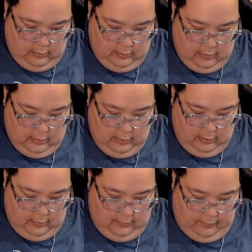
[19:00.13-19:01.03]

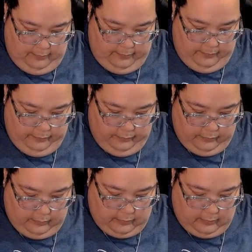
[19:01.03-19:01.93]

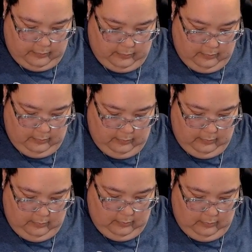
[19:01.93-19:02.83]

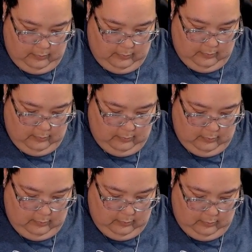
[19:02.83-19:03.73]

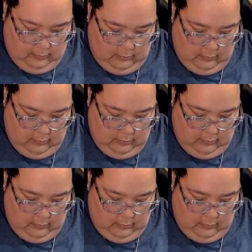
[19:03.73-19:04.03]
(no one is talking)